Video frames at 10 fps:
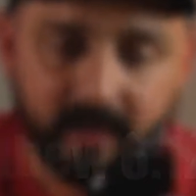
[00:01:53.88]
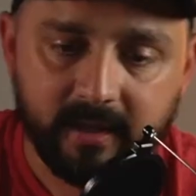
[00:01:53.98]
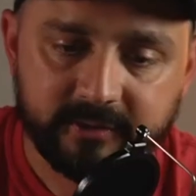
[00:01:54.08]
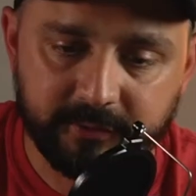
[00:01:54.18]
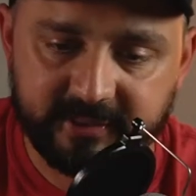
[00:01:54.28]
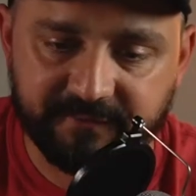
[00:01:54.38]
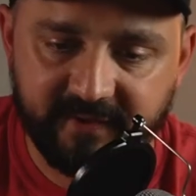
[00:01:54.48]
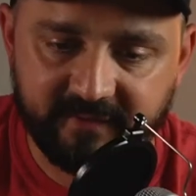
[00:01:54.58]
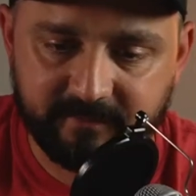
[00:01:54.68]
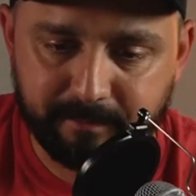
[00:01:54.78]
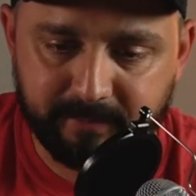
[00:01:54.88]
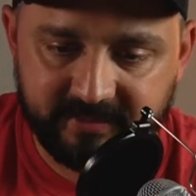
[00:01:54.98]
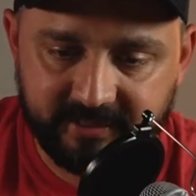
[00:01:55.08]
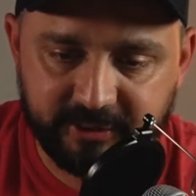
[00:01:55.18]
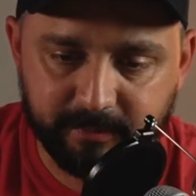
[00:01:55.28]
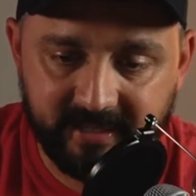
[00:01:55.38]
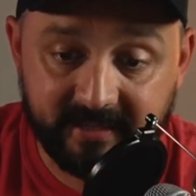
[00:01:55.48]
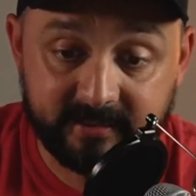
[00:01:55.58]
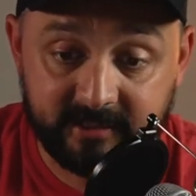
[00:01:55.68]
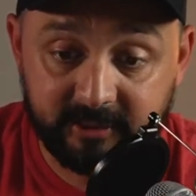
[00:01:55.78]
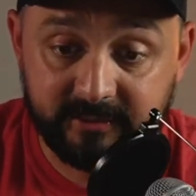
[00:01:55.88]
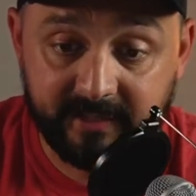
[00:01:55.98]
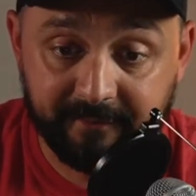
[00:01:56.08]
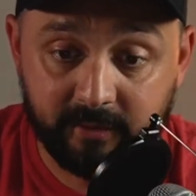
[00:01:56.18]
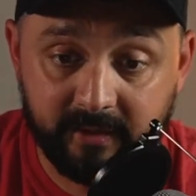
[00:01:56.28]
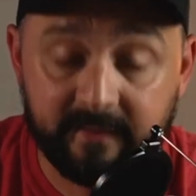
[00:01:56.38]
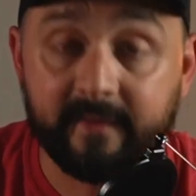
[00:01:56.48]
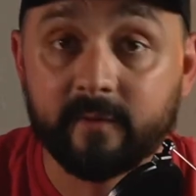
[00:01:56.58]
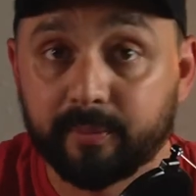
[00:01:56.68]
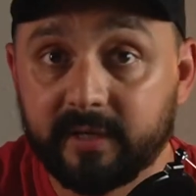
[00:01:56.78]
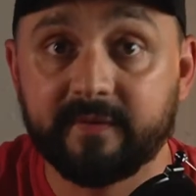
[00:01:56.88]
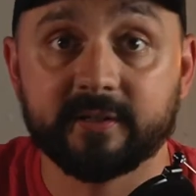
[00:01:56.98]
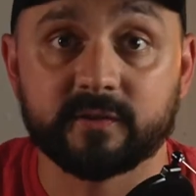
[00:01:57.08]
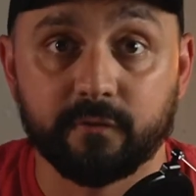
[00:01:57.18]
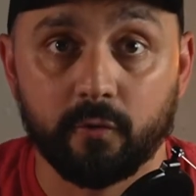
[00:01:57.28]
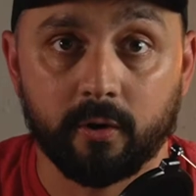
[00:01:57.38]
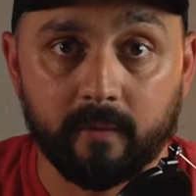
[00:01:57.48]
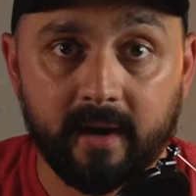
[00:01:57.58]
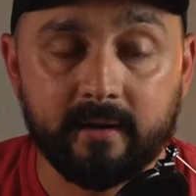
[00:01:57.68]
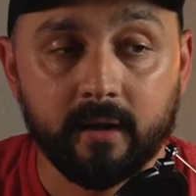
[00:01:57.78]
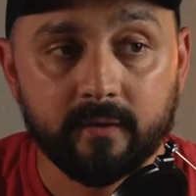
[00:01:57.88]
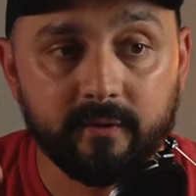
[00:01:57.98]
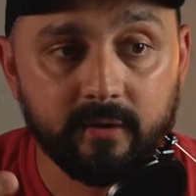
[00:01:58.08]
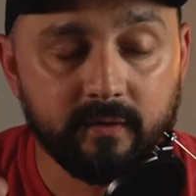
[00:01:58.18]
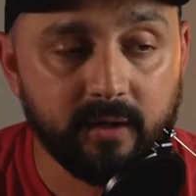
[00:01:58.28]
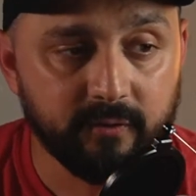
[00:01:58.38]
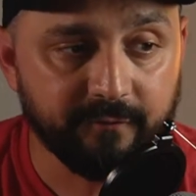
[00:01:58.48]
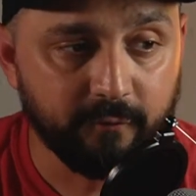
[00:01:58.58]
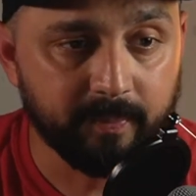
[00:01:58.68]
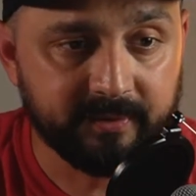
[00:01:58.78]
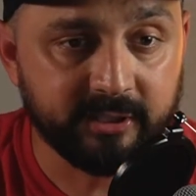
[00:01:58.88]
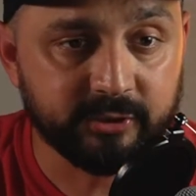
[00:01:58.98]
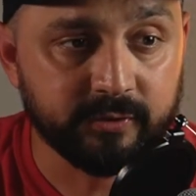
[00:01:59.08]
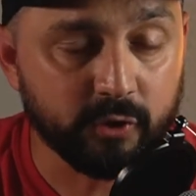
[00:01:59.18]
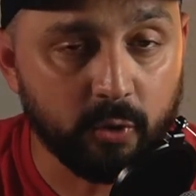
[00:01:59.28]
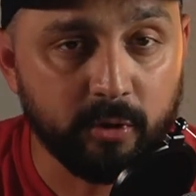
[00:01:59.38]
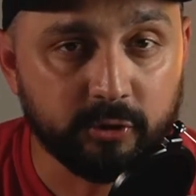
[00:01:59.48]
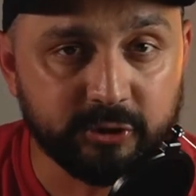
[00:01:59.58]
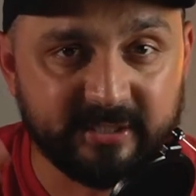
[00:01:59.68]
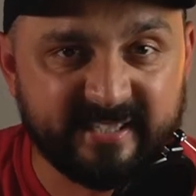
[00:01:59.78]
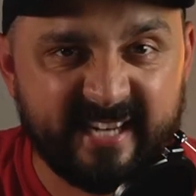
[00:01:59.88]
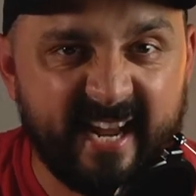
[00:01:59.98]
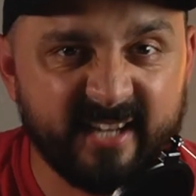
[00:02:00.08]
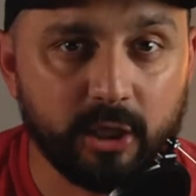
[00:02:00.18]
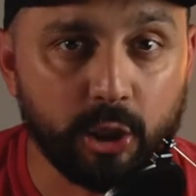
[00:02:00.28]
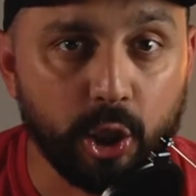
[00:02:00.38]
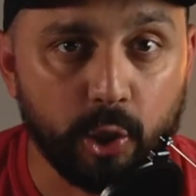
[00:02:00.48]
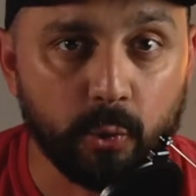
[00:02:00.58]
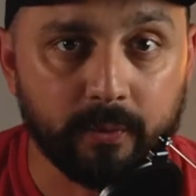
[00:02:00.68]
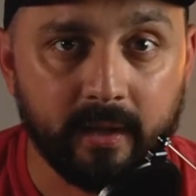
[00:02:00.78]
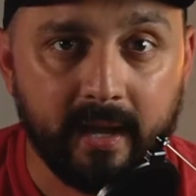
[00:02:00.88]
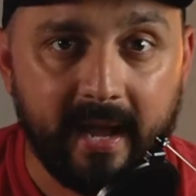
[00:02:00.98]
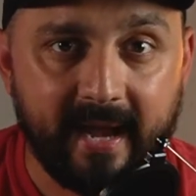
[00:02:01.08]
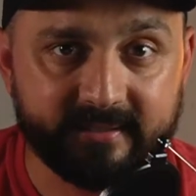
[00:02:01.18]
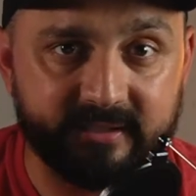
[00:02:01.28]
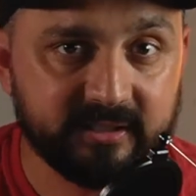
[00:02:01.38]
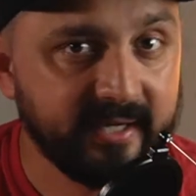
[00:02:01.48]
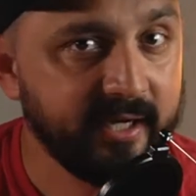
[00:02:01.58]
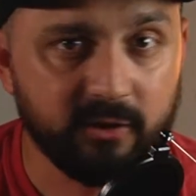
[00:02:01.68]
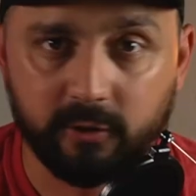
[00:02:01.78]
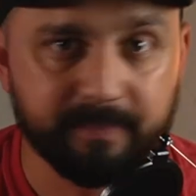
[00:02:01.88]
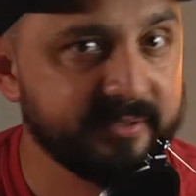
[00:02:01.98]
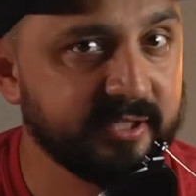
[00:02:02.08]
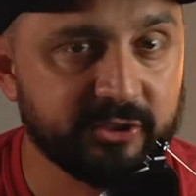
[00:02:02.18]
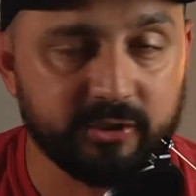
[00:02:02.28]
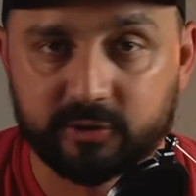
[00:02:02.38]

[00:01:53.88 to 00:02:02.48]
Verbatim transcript: So this fifth petition begins a little differently than the previous four, right? The other four petitions almost could stand alone as singular petitions